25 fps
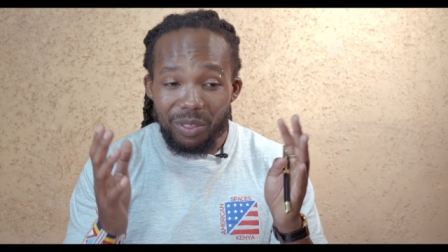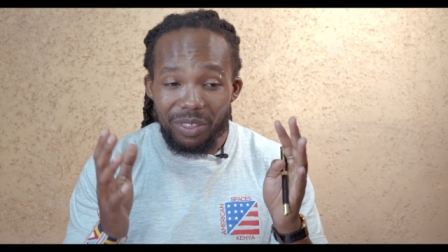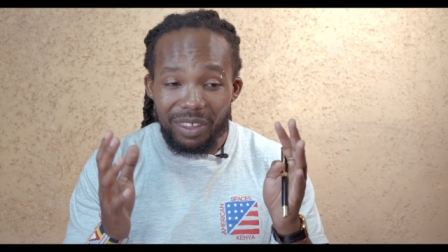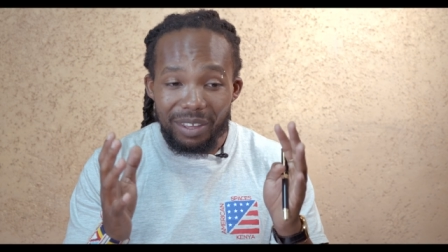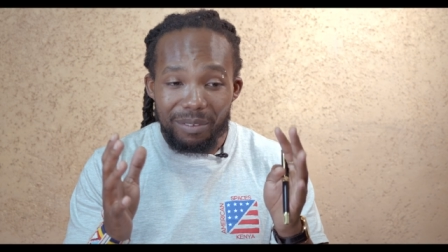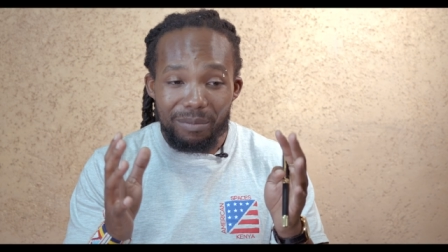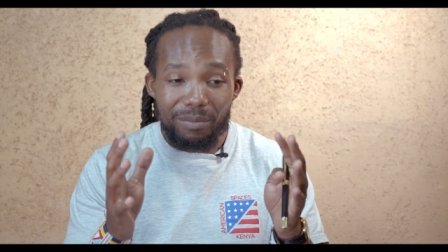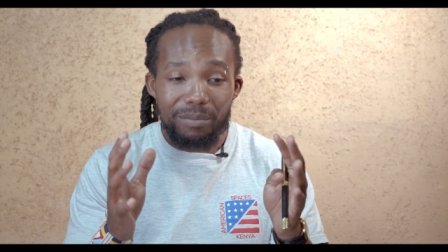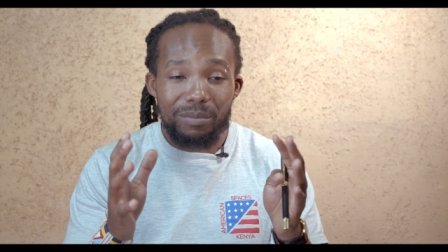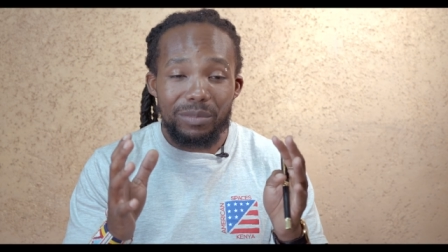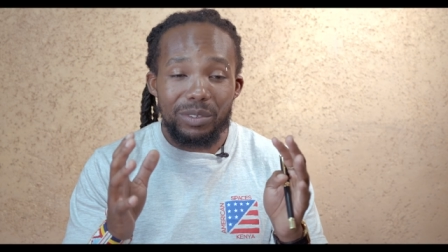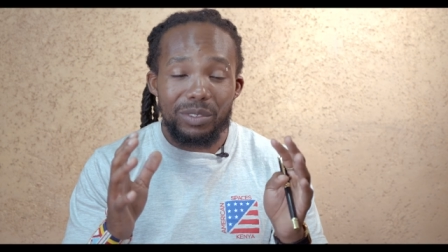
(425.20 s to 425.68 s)

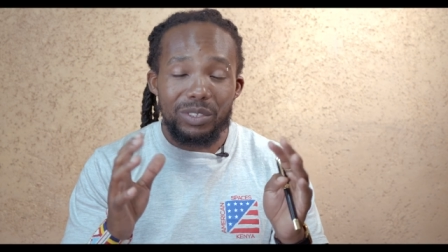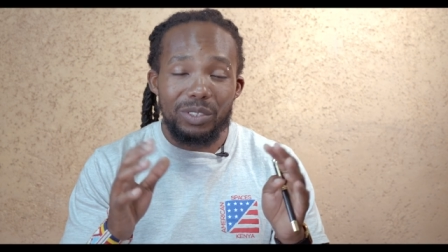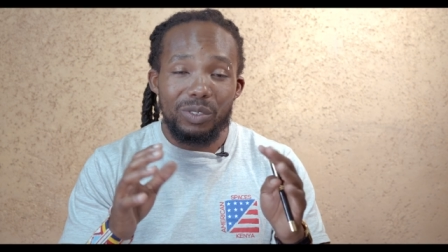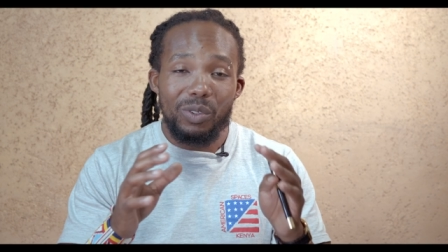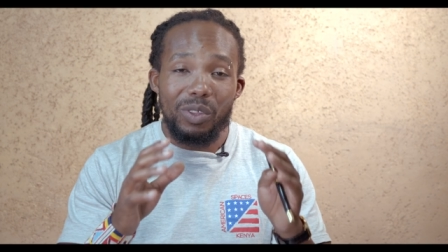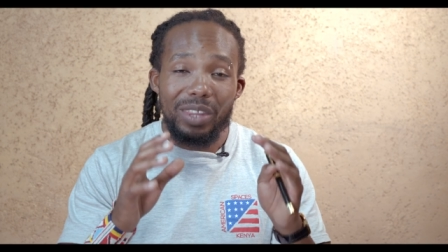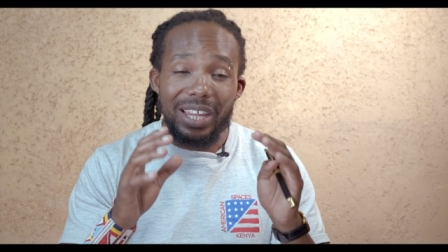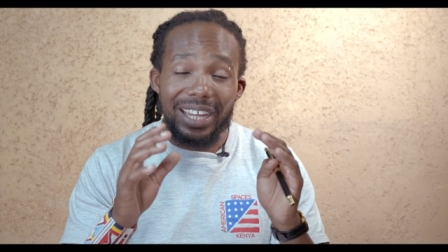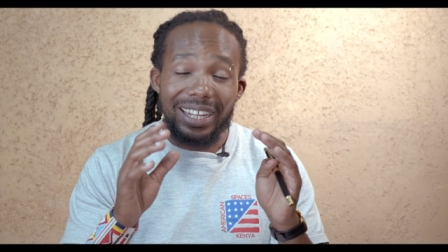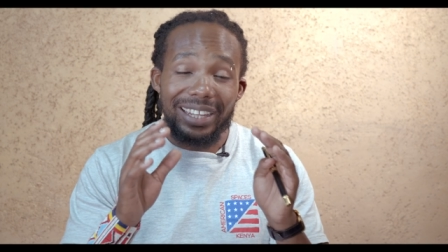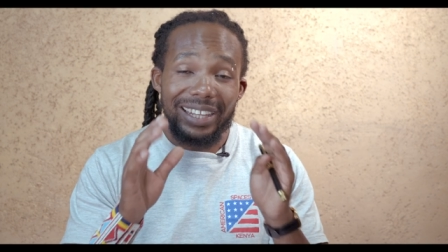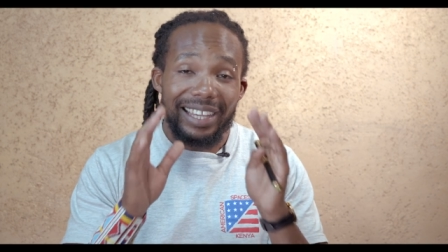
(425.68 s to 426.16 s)
them
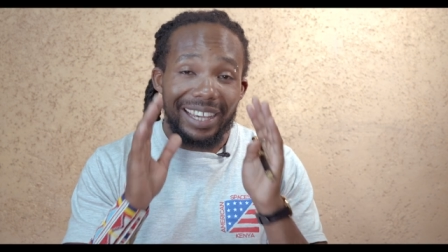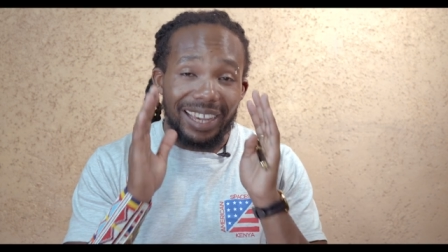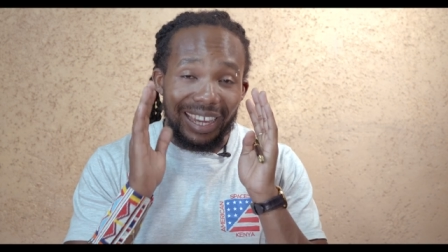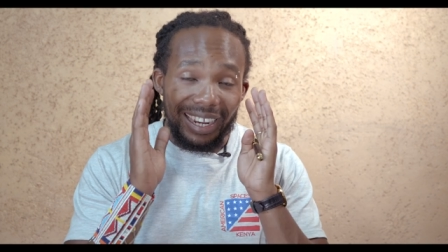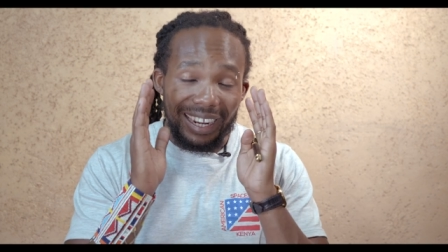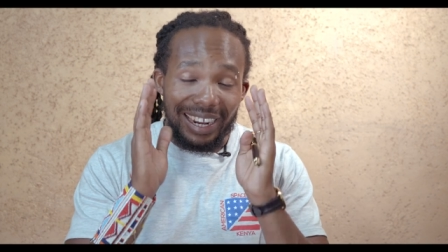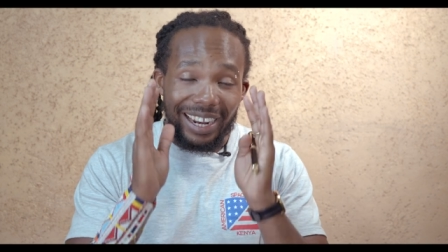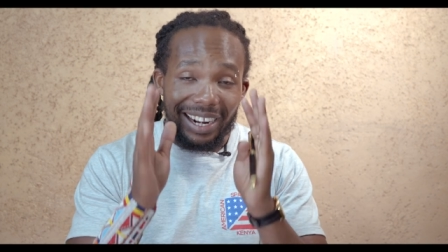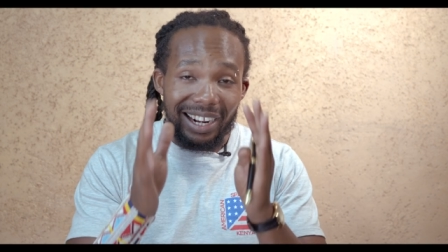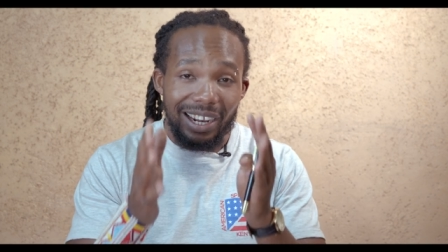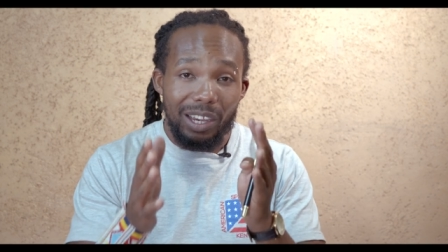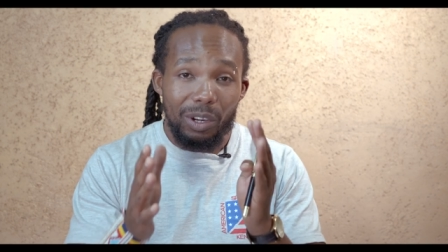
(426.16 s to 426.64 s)
so that they
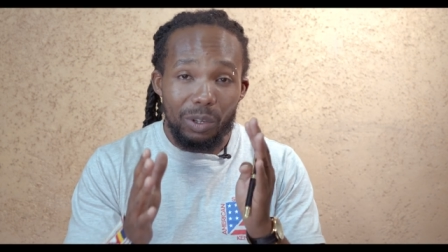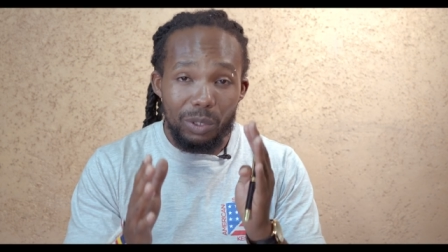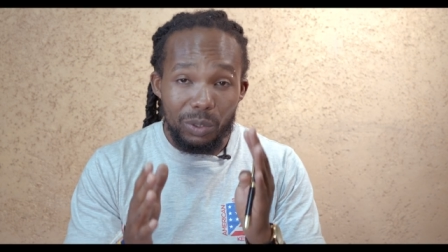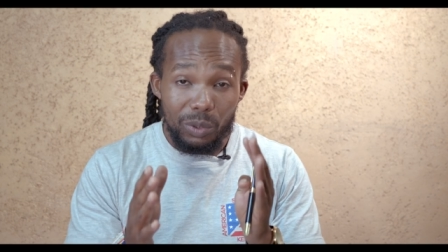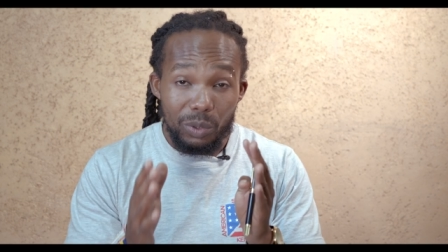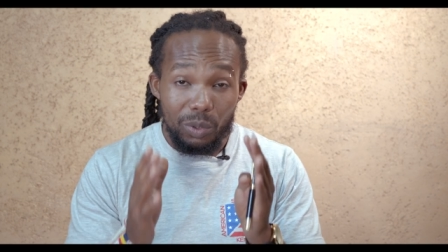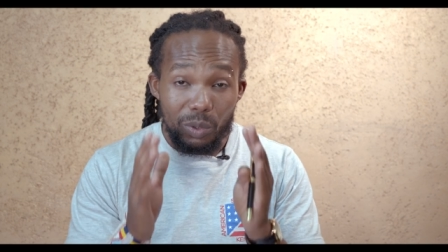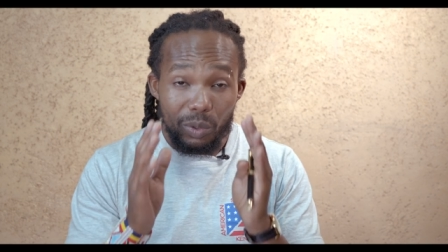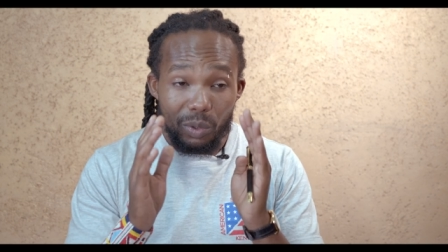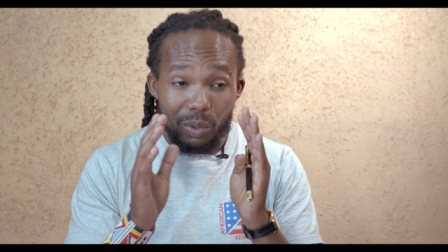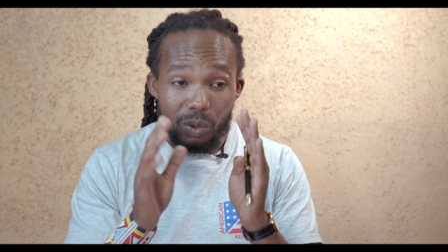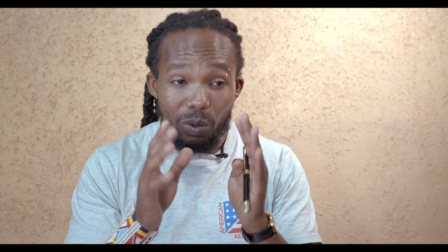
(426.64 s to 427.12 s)
can allow you
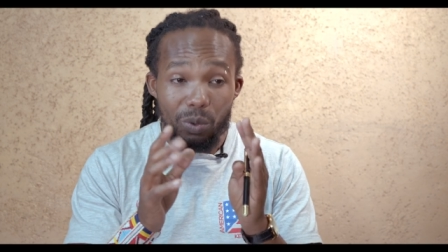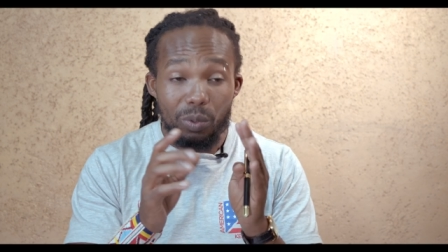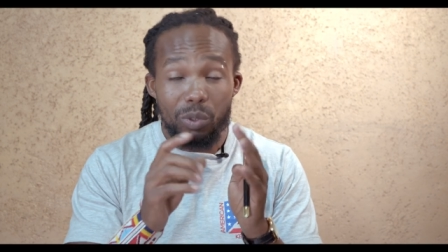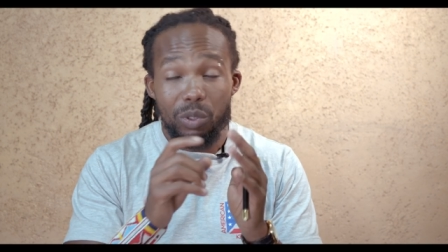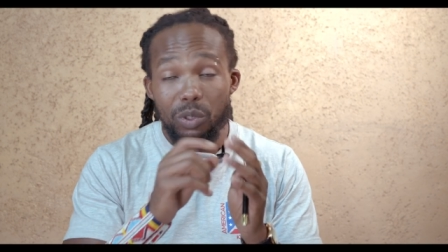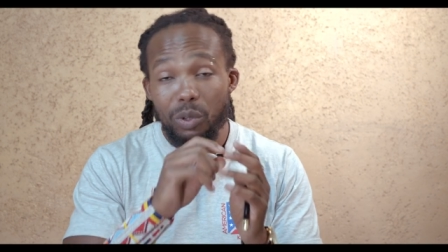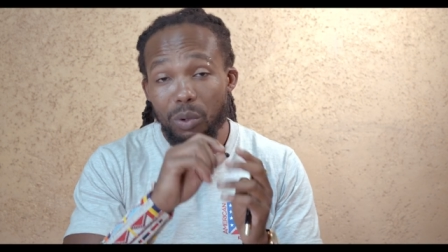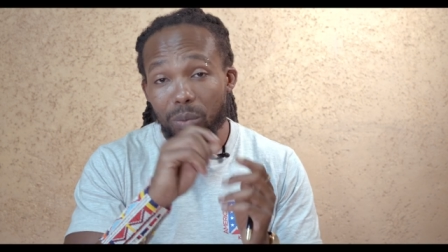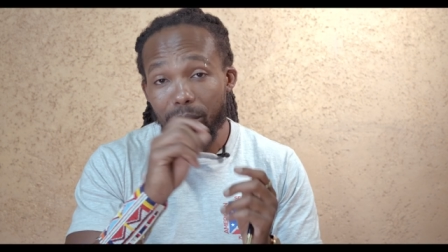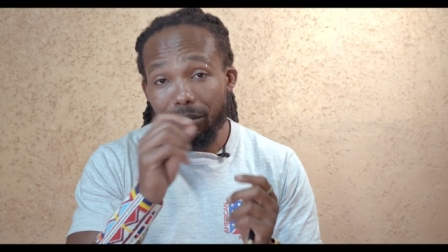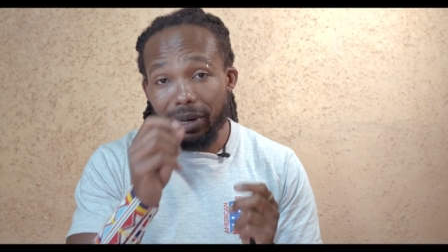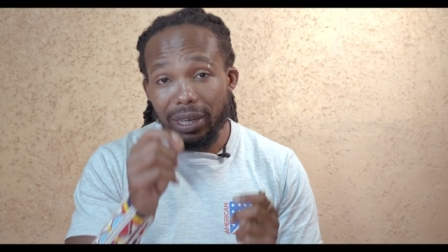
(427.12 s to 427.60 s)
to do
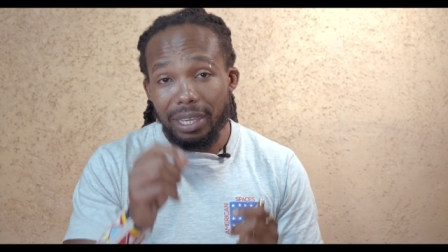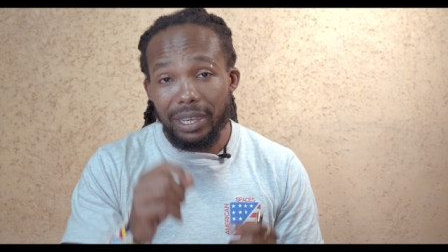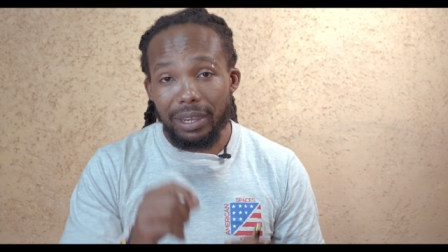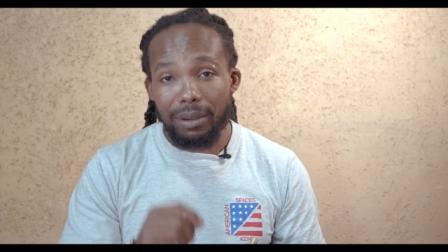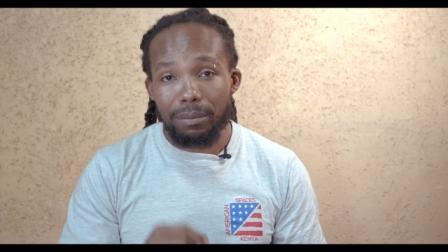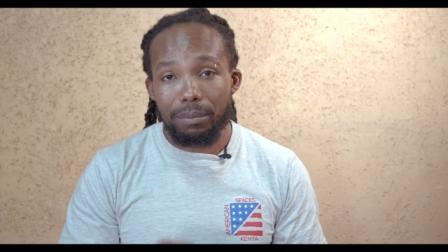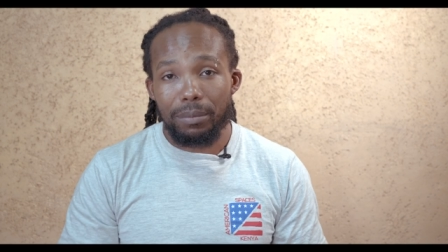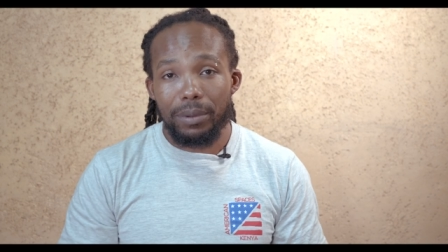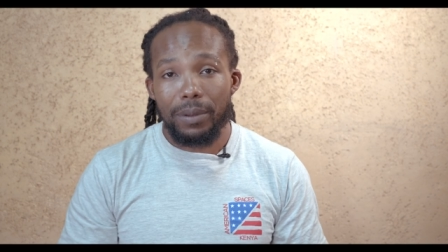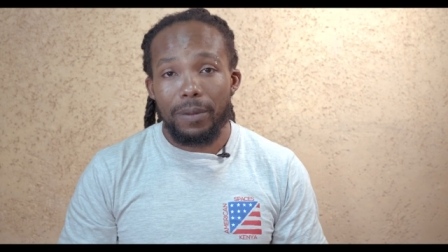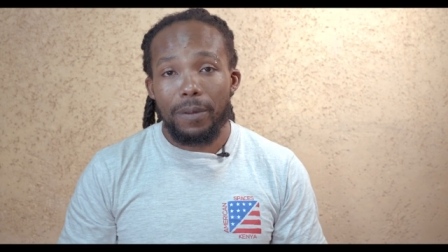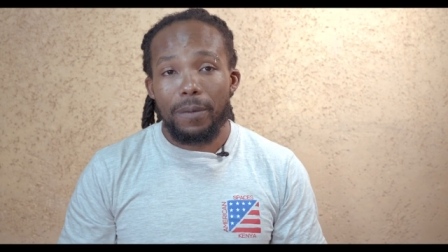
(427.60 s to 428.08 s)
your makeup.